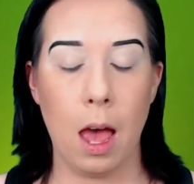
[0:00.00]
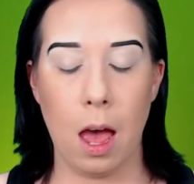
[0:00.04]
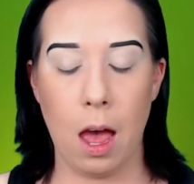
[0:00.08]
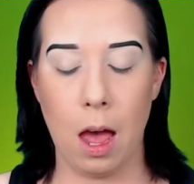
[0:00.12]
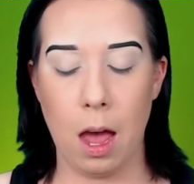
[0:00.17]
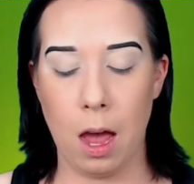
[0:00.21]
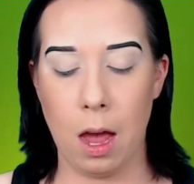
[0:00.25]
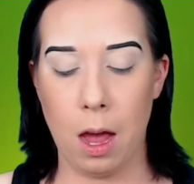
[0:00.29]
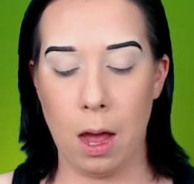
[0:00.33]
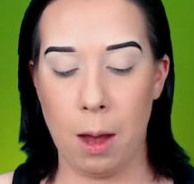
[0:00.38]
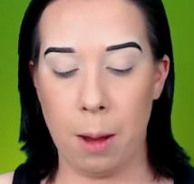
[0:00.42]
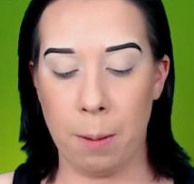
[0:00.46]

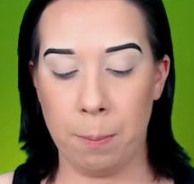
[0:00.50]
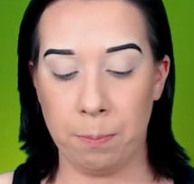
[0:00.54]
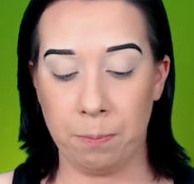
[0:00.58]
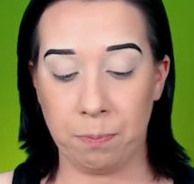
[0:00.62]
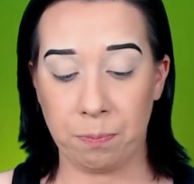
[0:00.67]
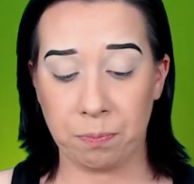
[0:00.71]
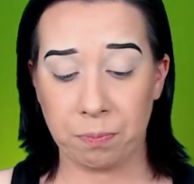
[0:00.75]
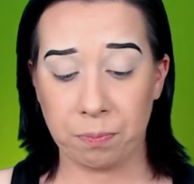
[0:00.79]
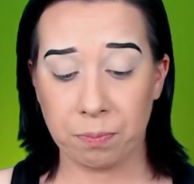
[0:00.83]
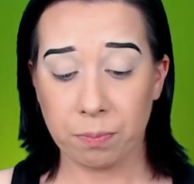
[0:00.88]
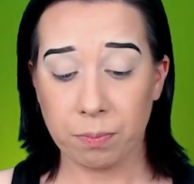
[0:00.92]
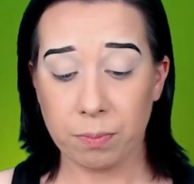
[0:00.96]

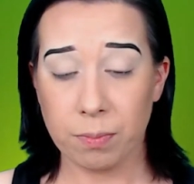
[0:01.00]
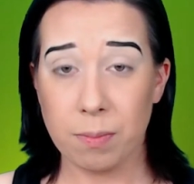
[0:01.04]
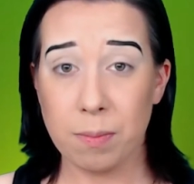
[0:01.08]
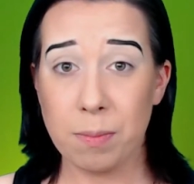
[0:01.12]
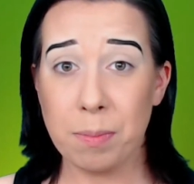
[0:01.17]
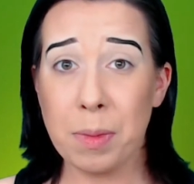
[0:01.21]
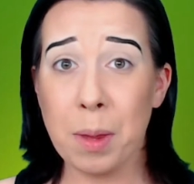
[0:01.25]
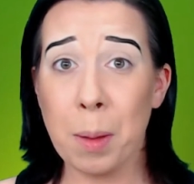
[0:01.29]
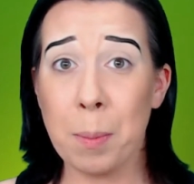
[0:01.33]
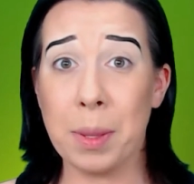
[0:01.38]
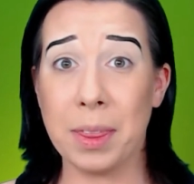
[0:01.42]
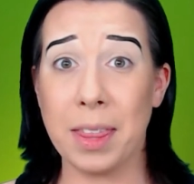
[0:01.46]

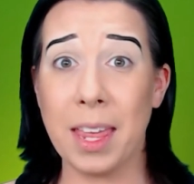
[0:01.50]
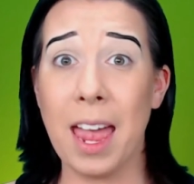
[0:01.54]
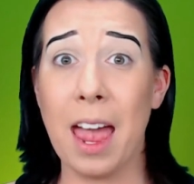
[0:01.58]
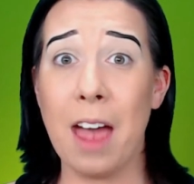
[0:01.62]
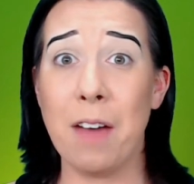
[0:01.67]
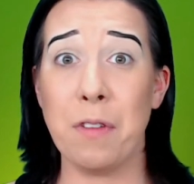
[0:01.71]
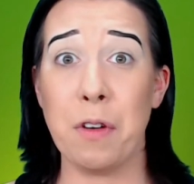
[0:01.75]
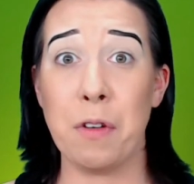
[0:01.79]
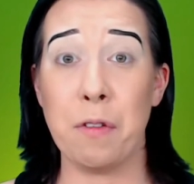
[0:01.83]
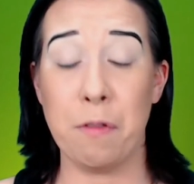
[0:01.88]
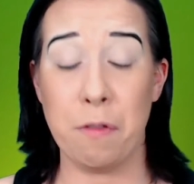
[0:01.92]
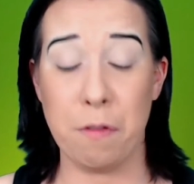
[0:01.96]
But they
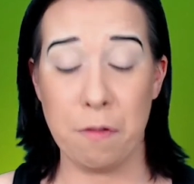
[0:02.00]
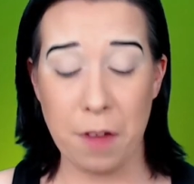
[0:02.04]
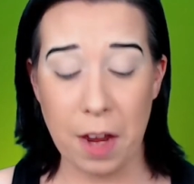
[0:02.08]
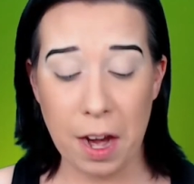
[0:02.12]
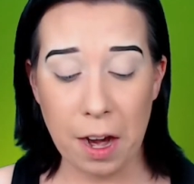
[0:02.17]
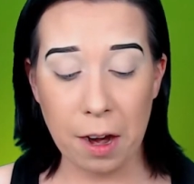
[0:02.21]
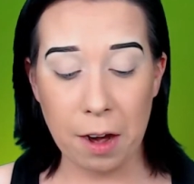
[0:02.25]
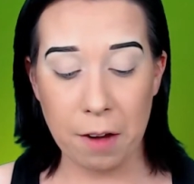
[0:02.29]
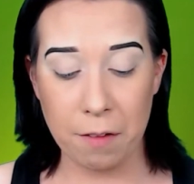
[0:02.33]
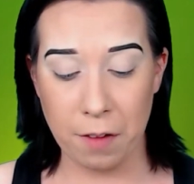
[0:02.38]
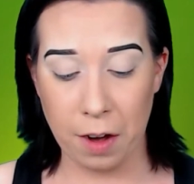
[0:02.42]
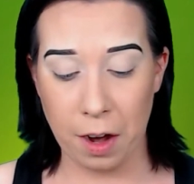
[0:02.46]
have
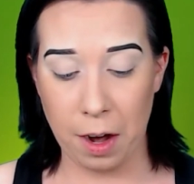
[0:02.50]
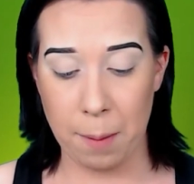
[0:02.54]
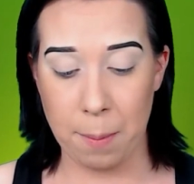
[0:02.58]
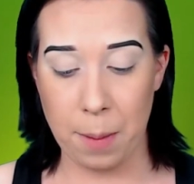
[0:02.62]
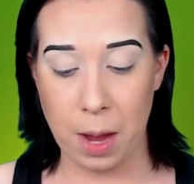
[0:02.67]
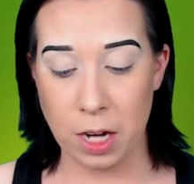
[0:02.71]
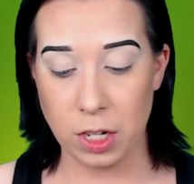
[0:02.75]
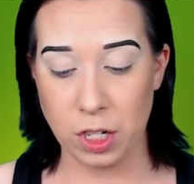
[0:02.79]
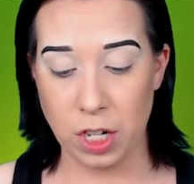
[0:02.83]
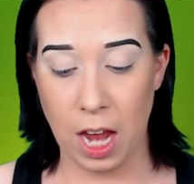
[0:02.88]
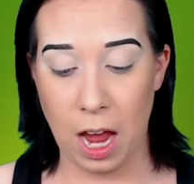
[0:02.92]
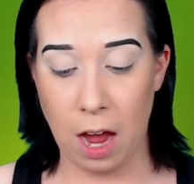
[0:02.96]
very, very
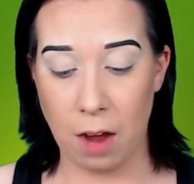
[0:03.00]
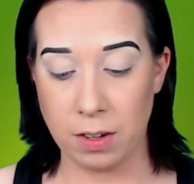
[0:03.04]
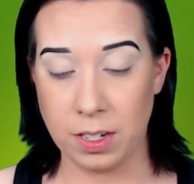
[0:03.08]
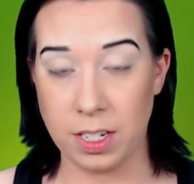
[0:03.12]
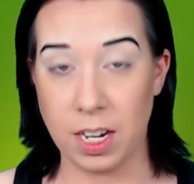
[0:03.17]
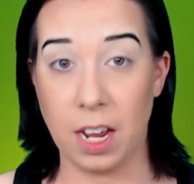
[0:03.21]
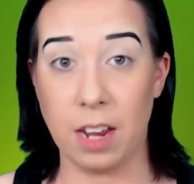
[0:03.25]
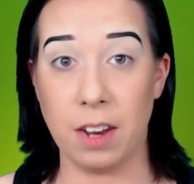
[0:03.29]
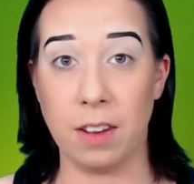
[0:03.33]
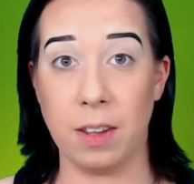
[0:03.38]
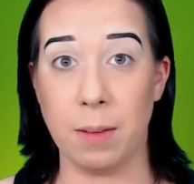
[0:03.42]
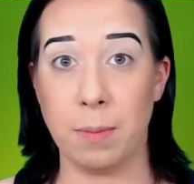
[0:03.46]
much
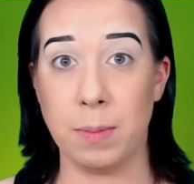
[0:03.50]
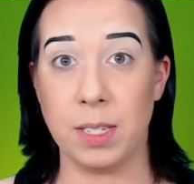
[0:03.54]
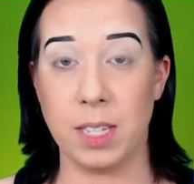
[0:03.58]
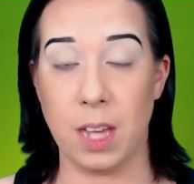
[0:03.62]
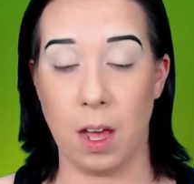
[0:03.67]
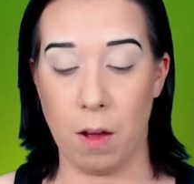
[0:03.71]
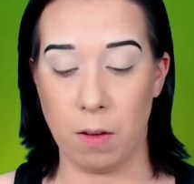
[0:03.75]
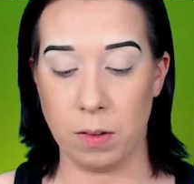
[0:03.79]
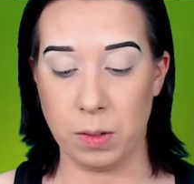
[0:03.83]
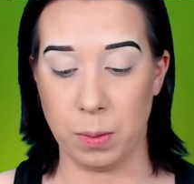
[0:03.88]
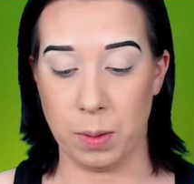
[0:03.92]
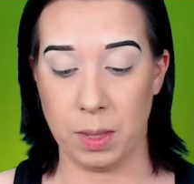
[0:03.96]
outdone
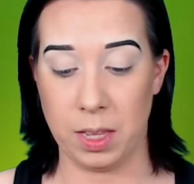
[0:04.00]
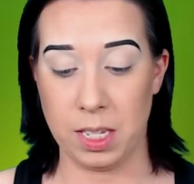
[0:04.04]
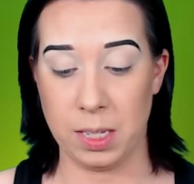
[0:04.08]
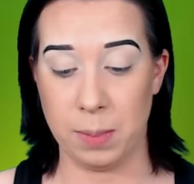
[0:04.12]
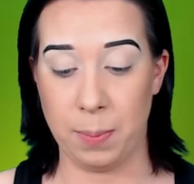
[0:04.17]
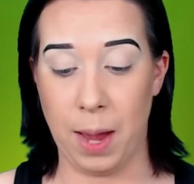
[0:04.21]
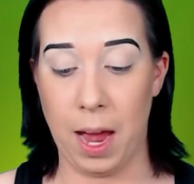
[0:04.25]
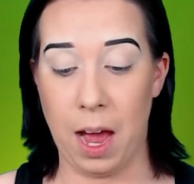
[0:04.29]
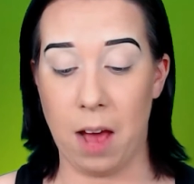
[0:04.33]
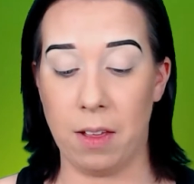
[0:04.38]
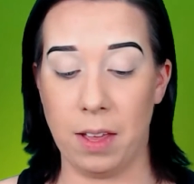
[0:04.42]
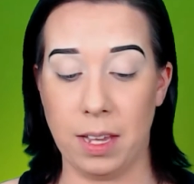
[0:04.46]
themselves with
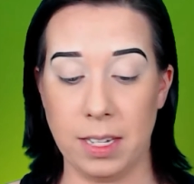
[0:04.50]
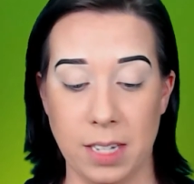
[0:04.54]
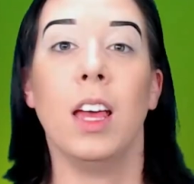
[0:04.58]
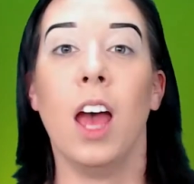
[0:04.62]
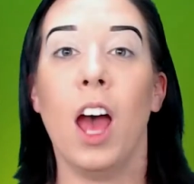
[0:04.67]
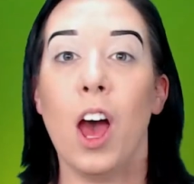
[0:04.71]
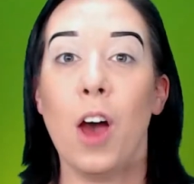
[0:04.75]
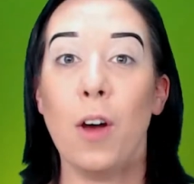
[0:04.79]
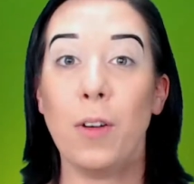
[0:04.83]
this palette.